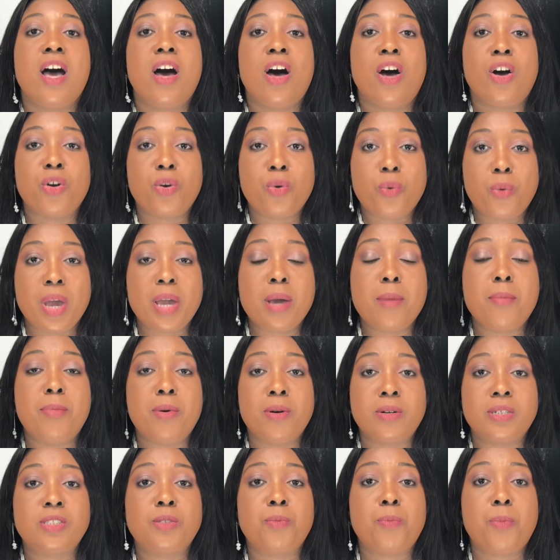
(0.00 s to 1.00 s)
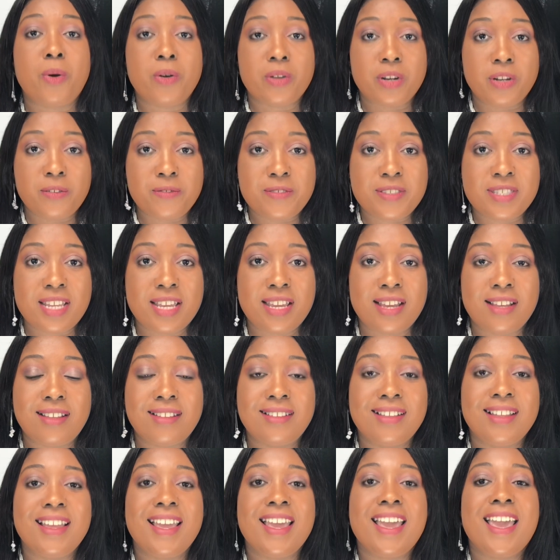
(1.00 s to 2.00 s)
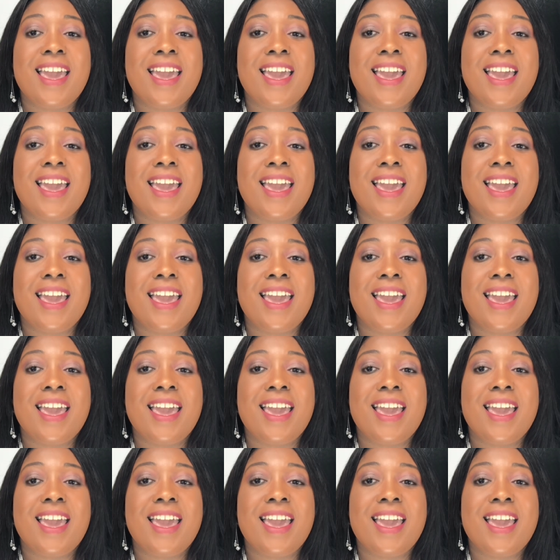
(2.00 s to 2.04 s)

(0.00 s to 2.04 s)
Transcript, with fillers: on QuickBooks point of sale.